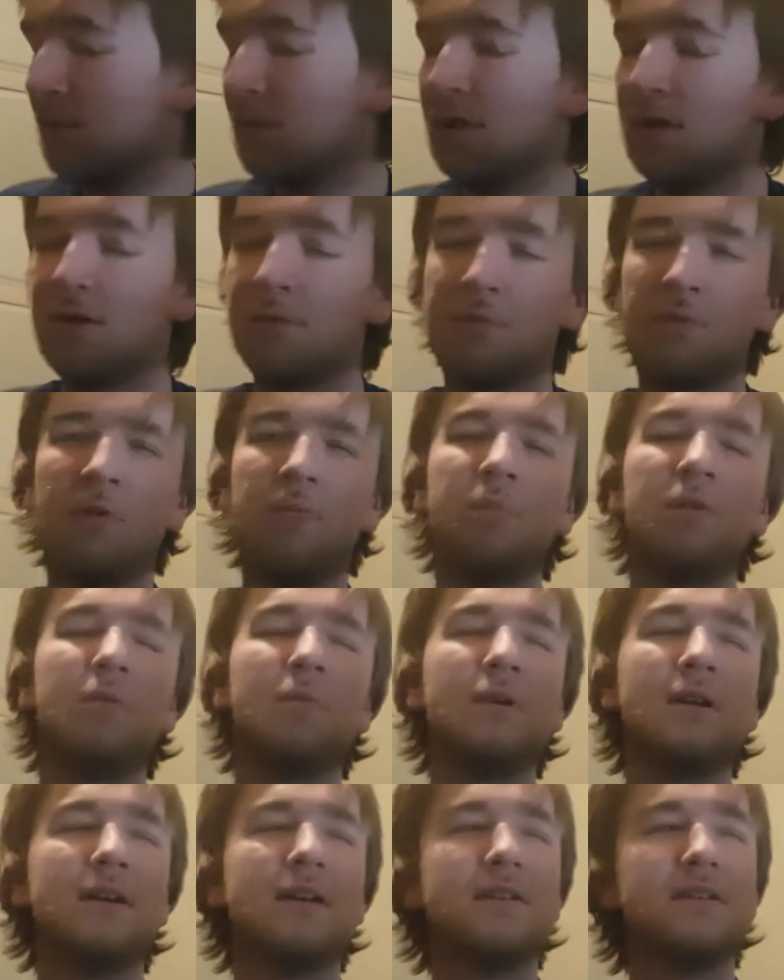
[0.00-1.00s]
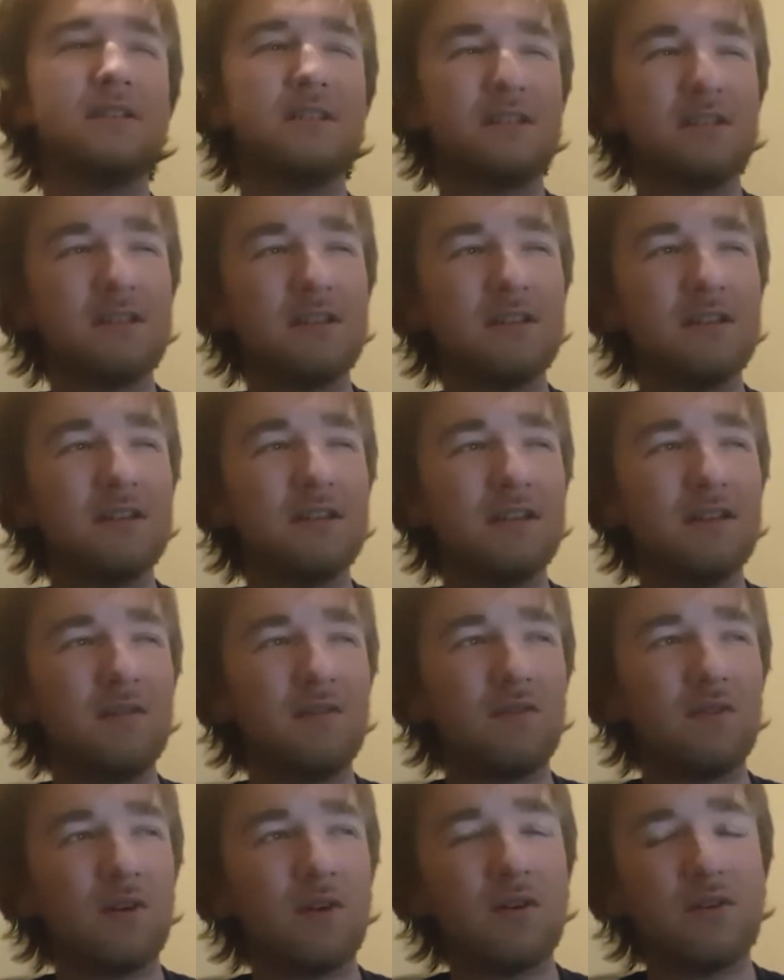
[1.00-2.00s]
the problem is that
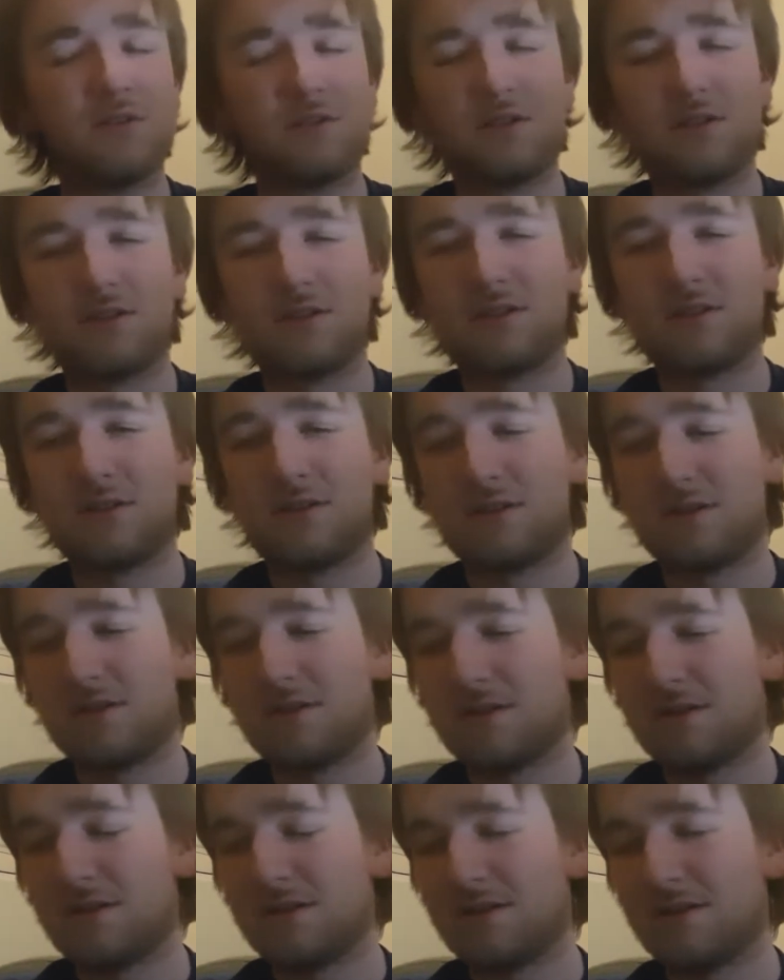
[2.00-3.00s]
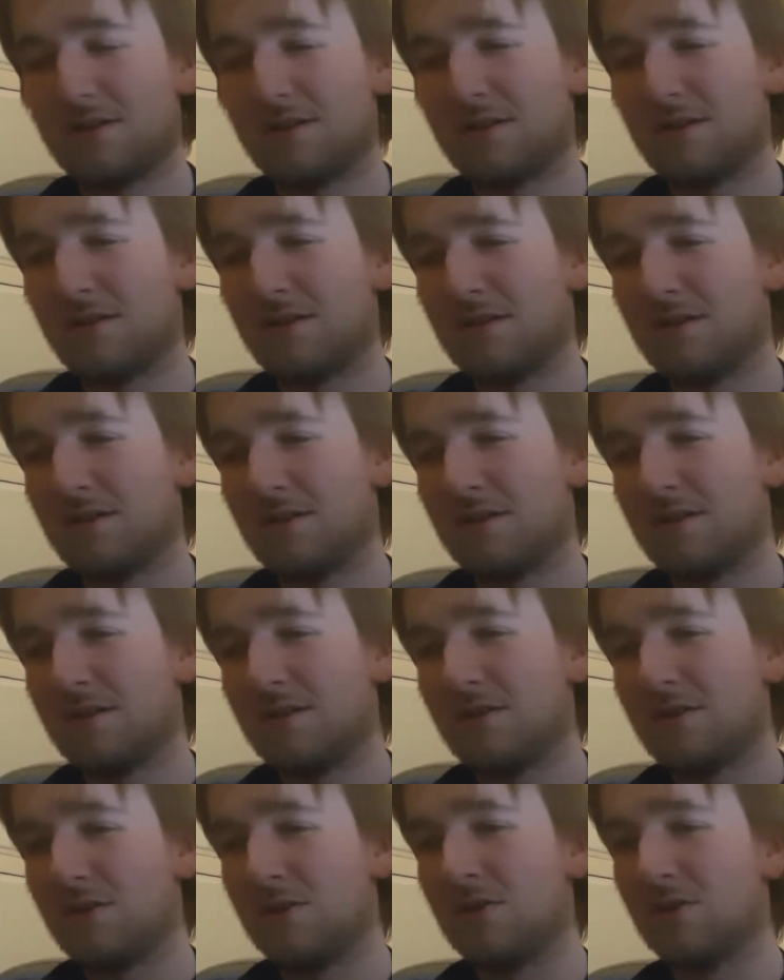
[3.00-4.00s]
you've got
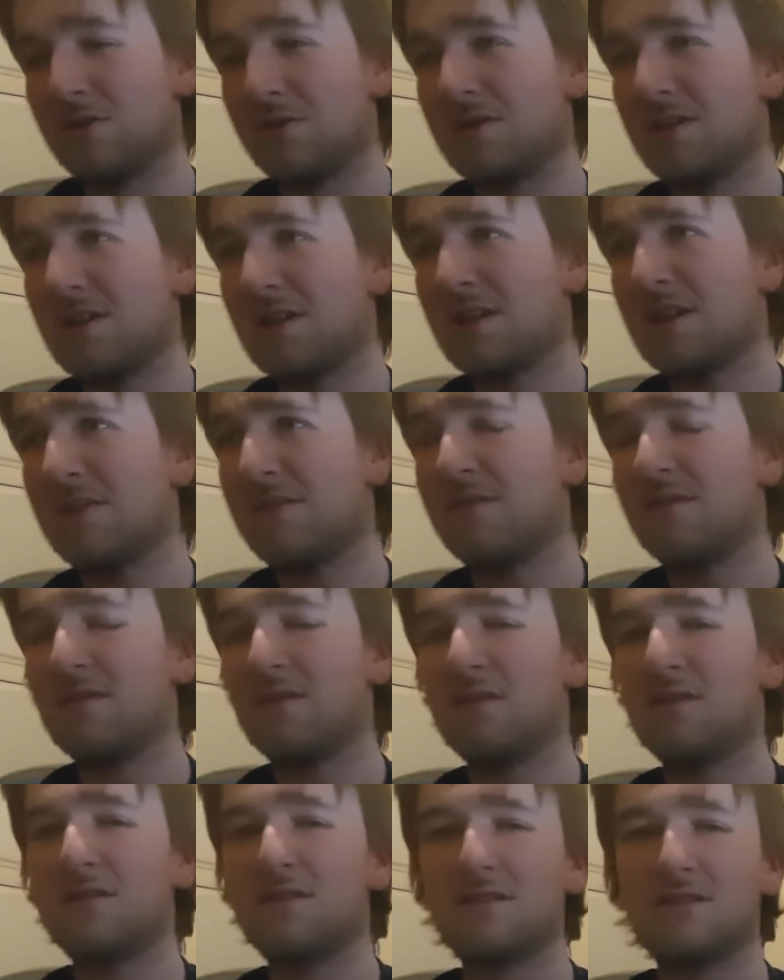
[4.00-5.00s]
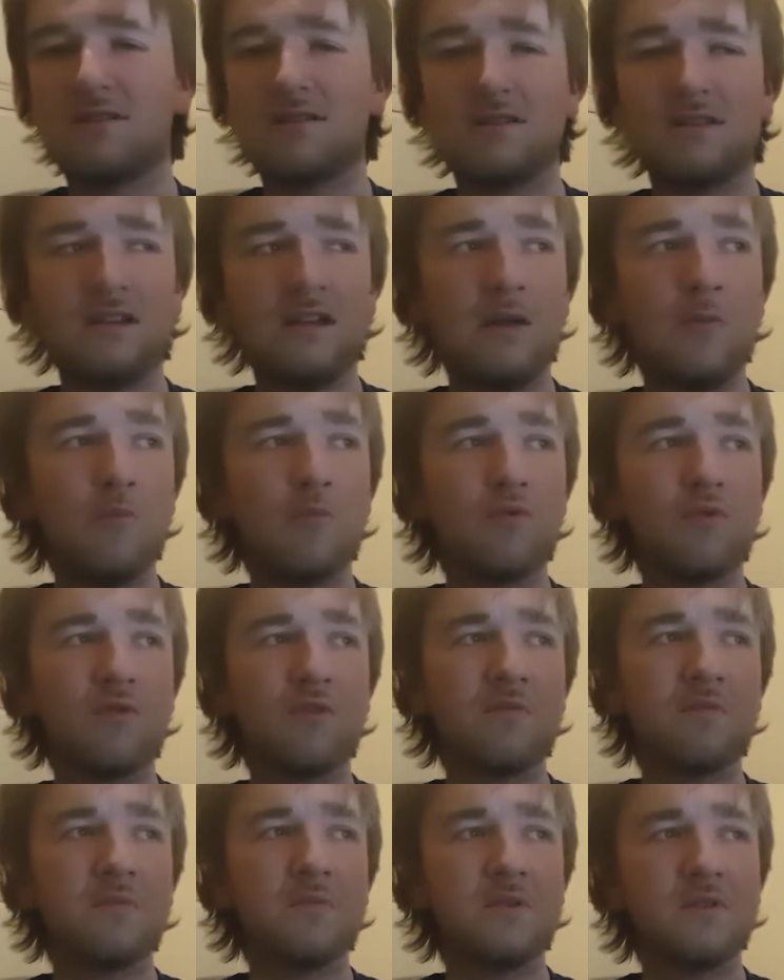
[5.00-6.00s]
not a significant
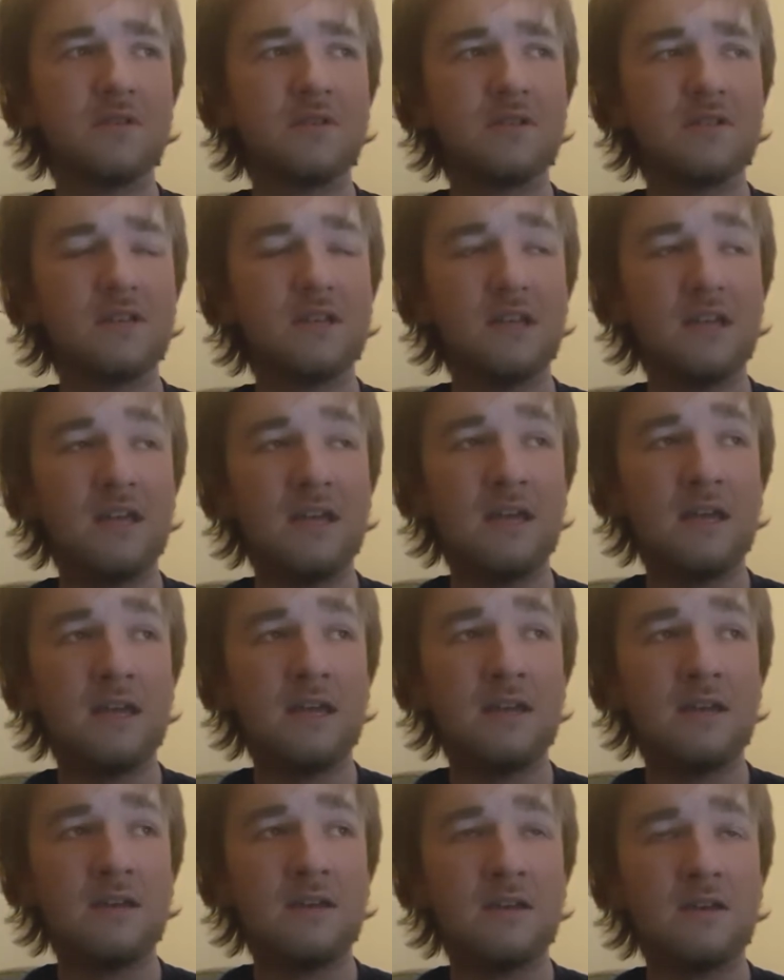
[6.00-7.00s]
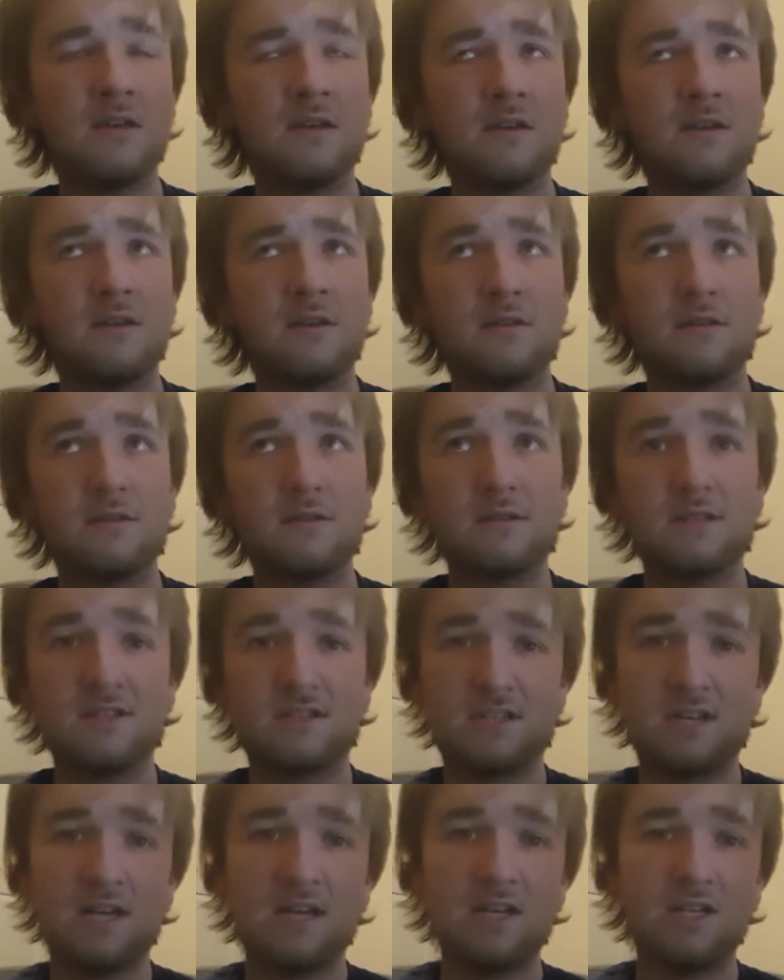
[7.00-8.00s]
improvement in the
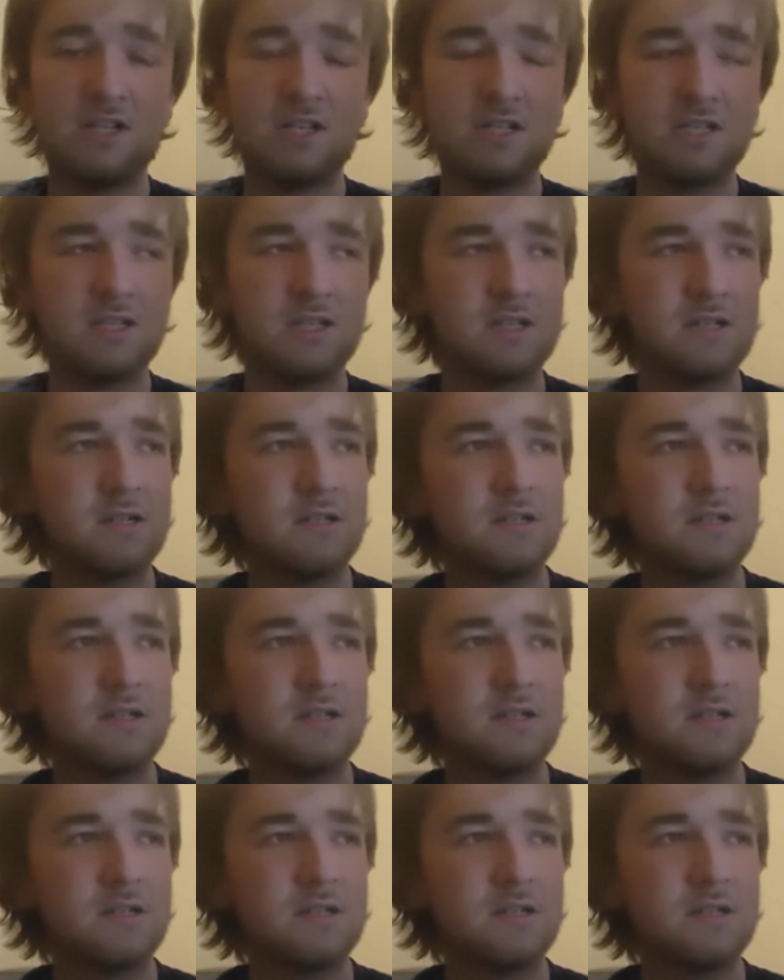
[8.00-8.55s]
stages.